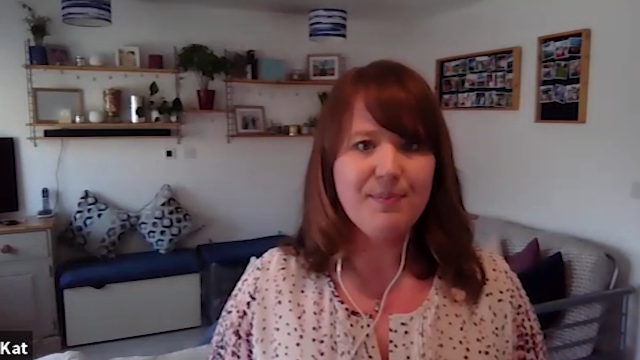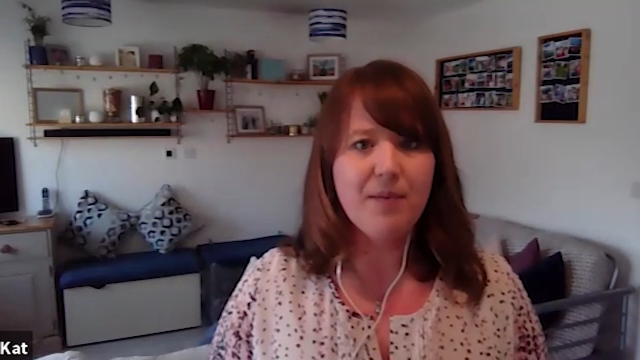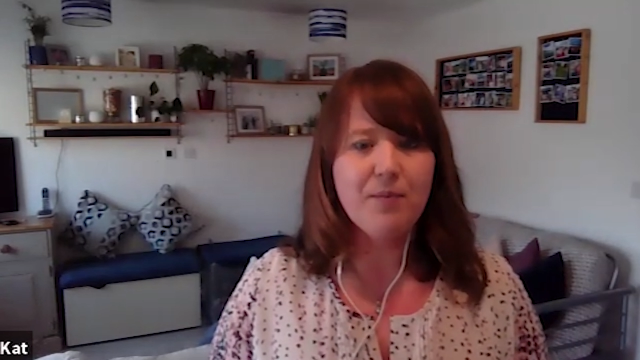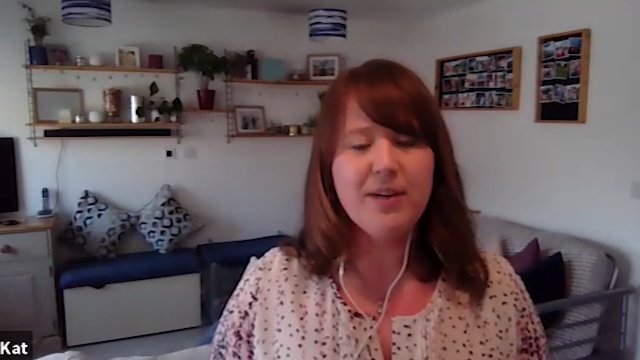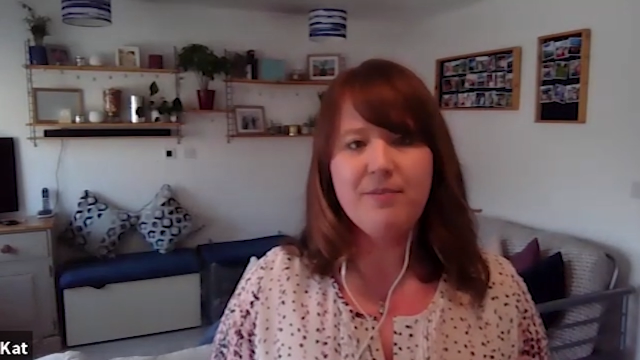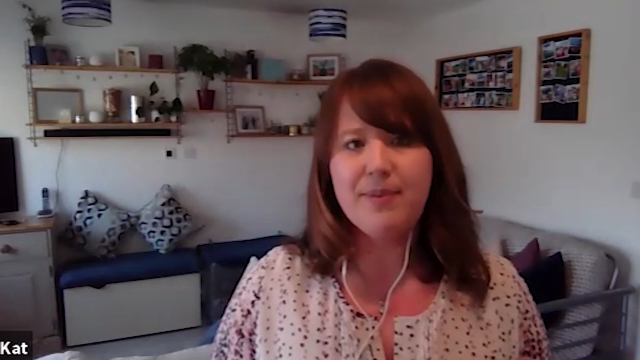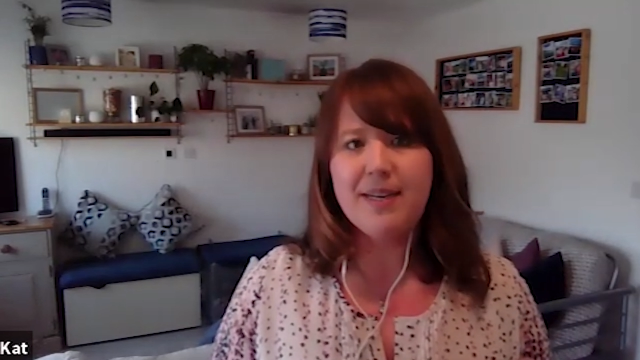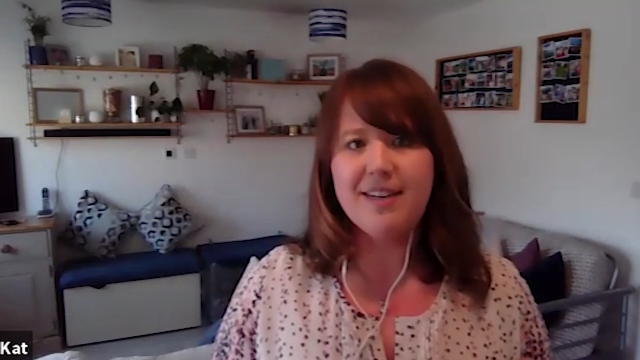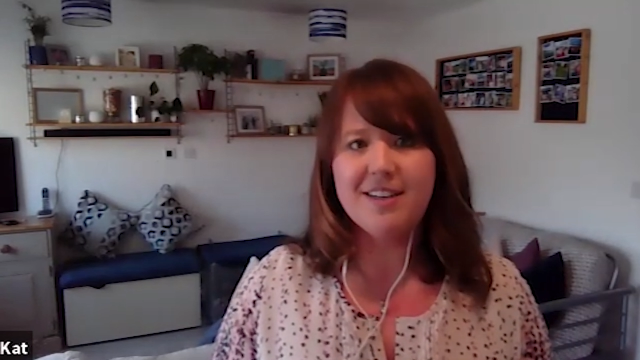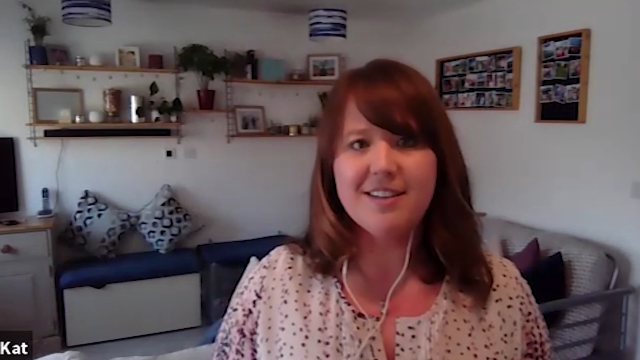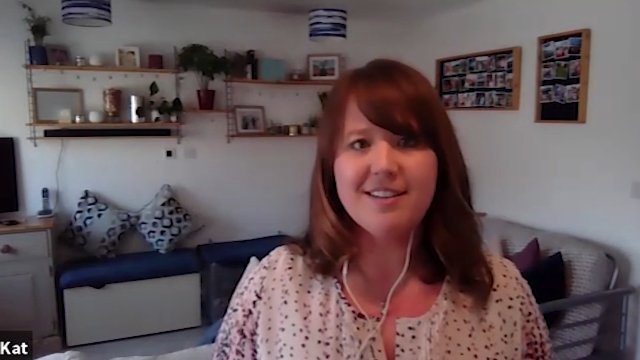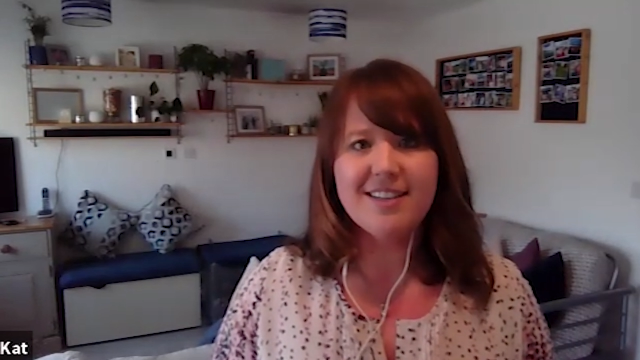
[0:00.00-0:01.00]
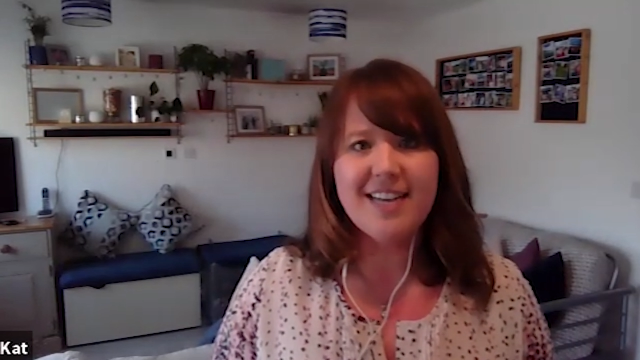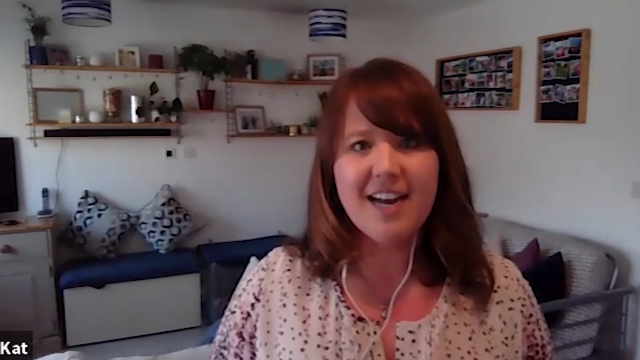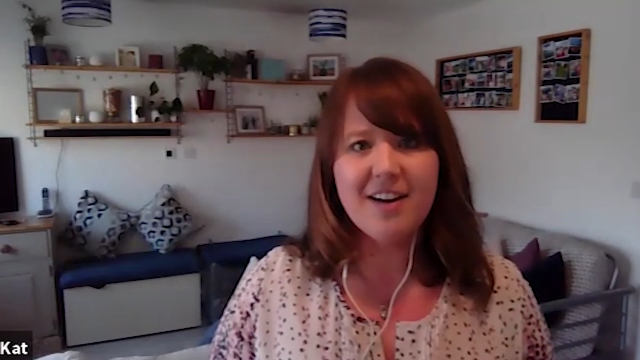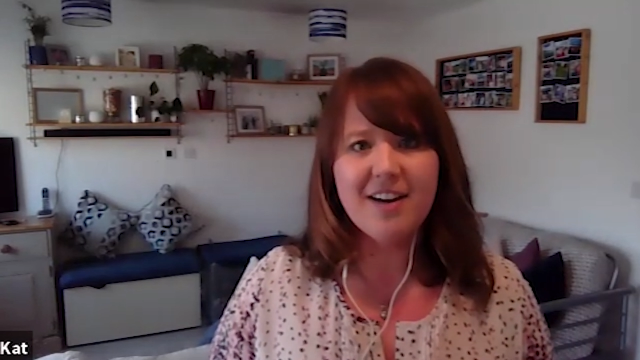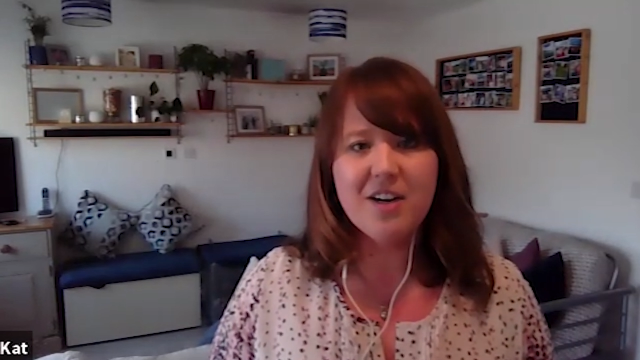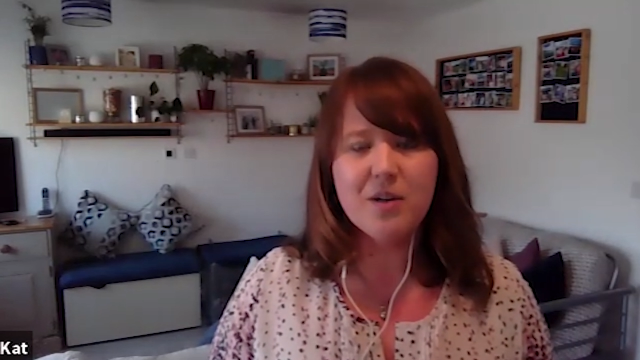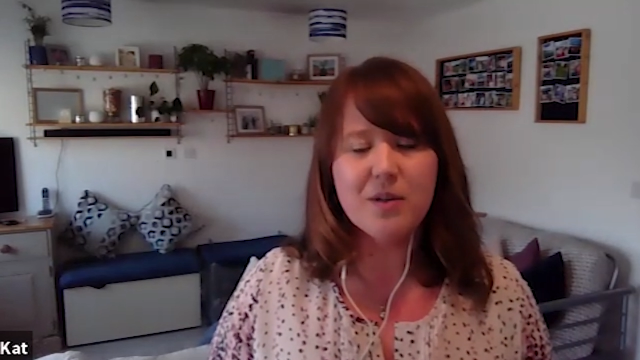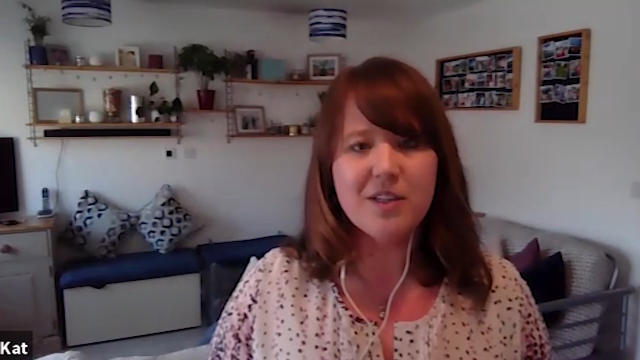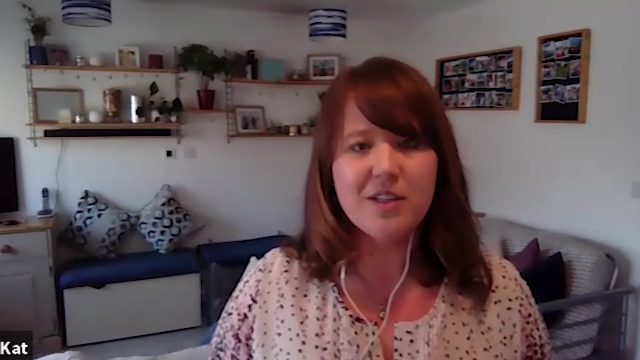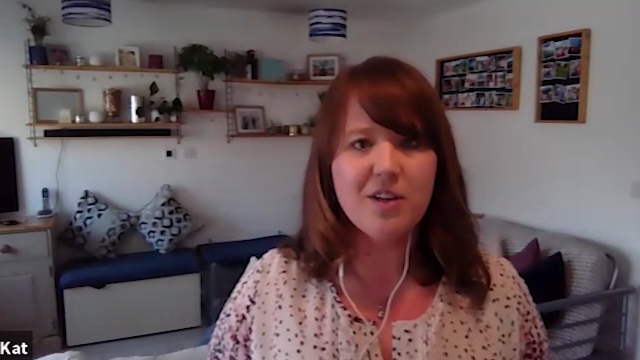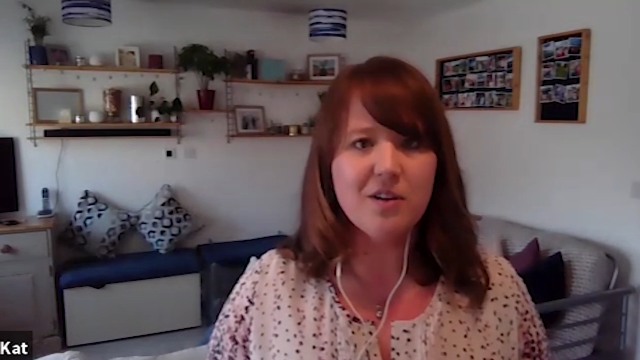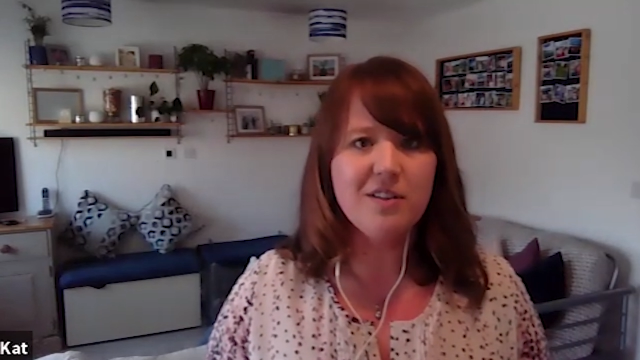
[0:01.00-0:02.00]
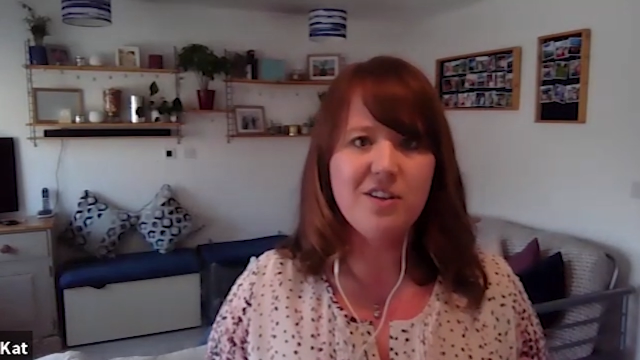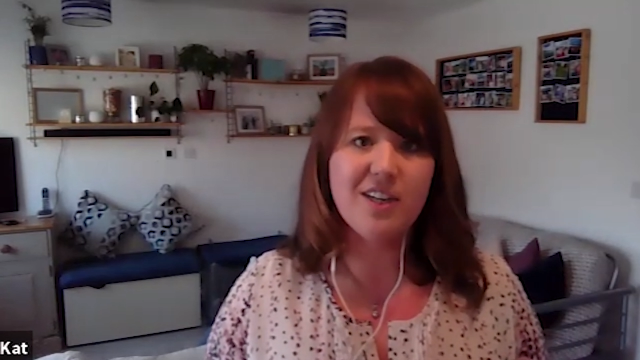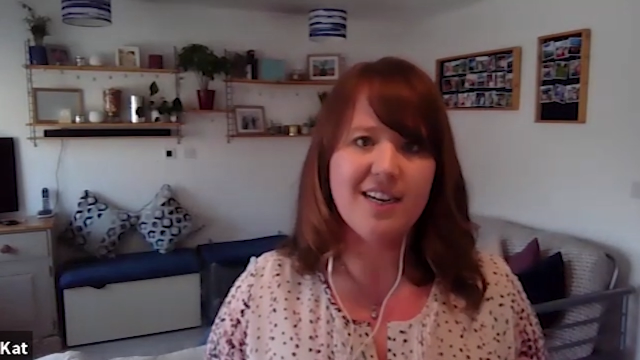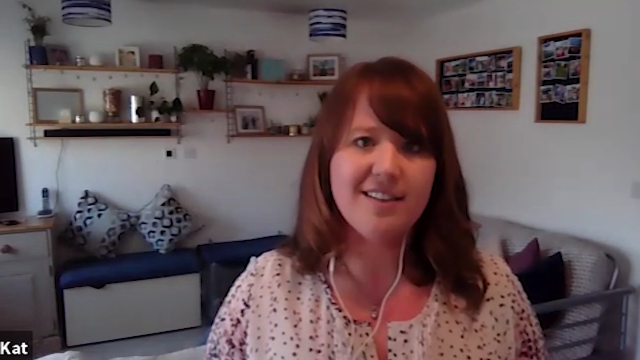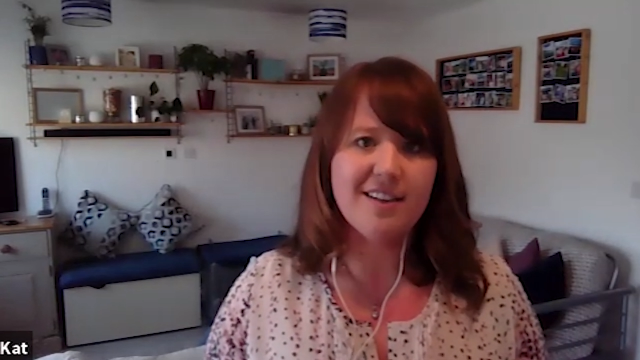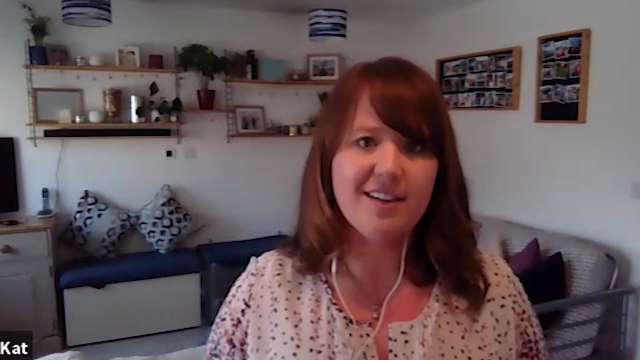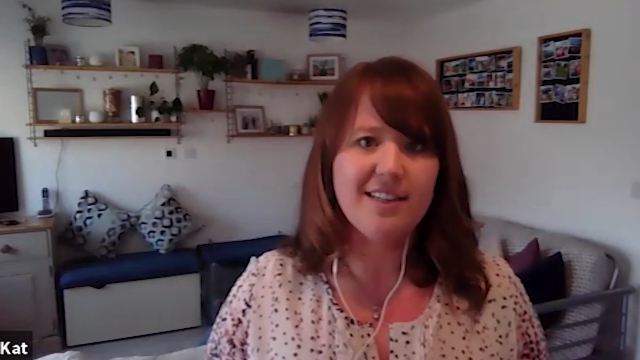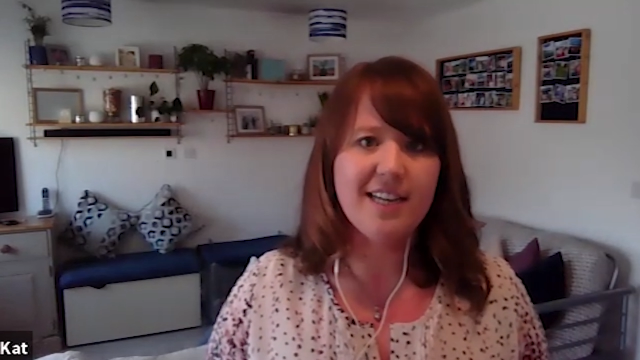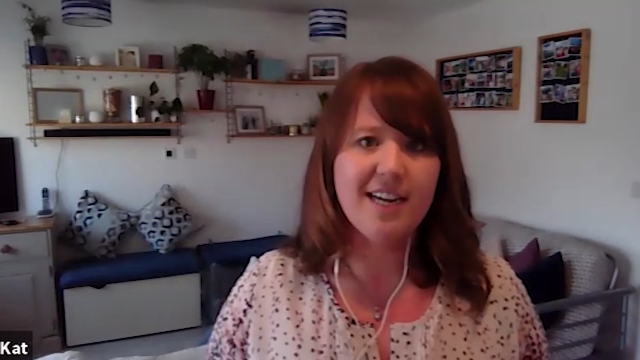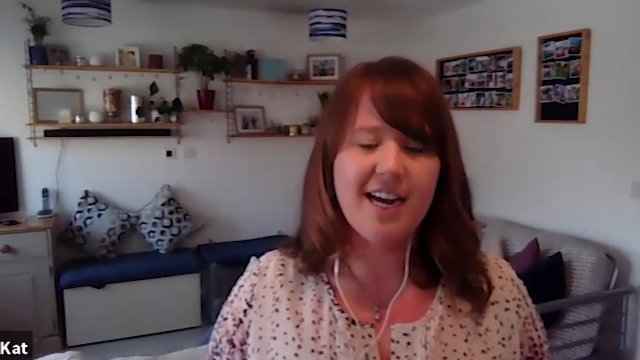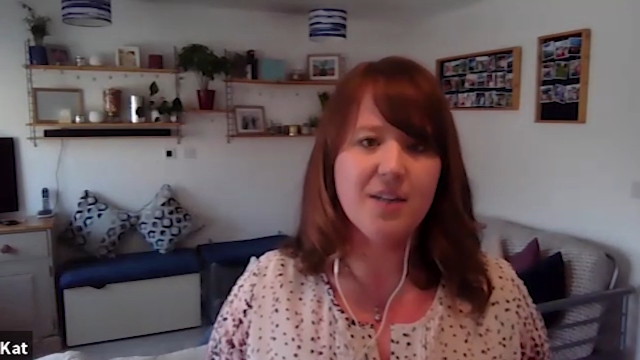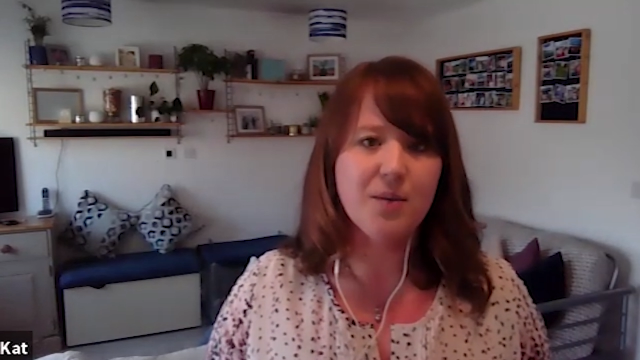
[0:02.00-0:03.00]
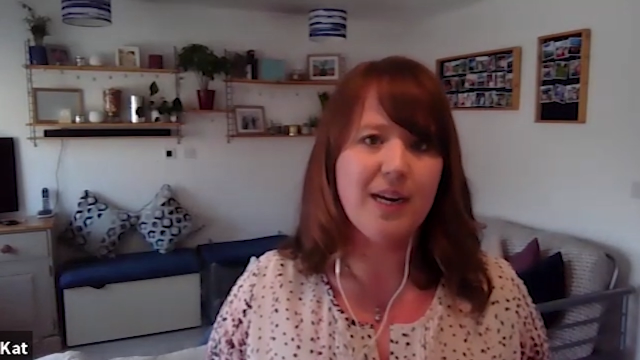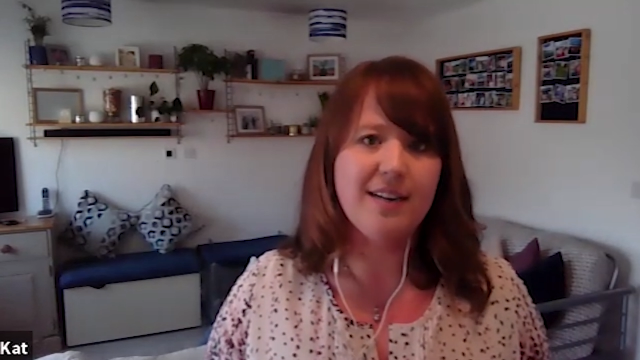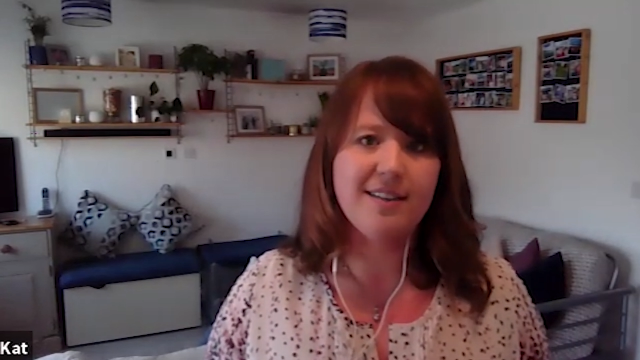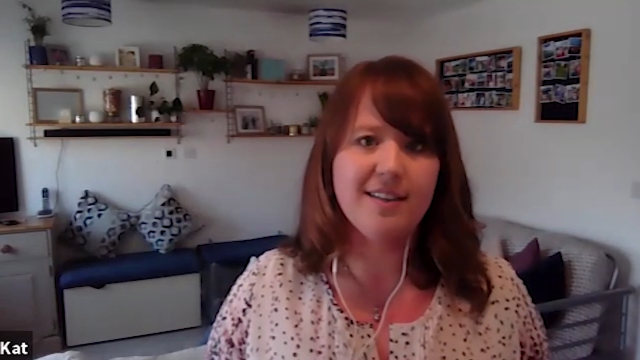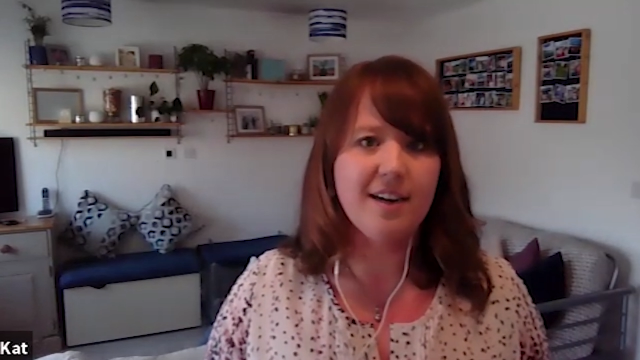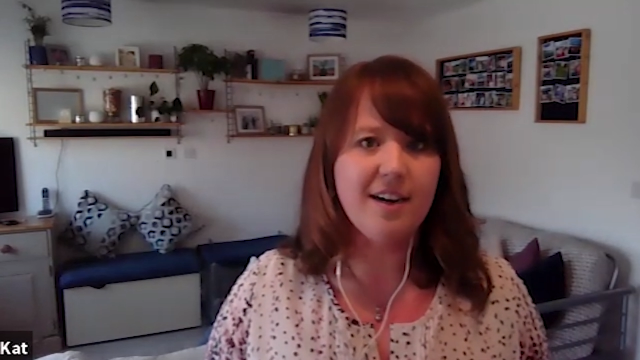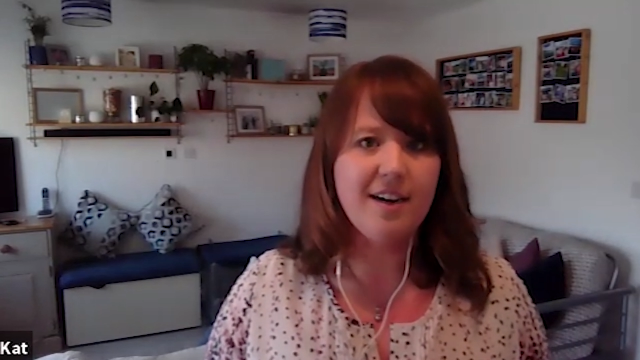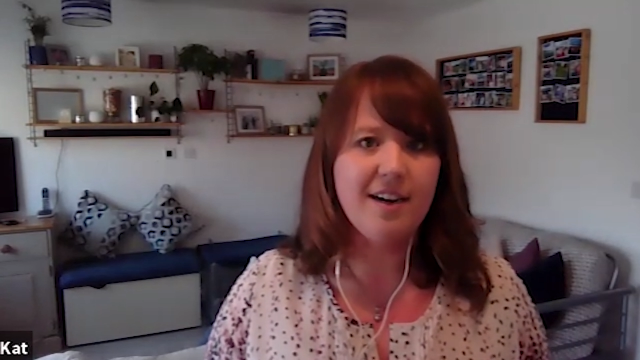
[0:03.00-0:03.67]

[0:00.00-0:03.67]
and we've been asked, can I hold a stocks and shares ISA as well as a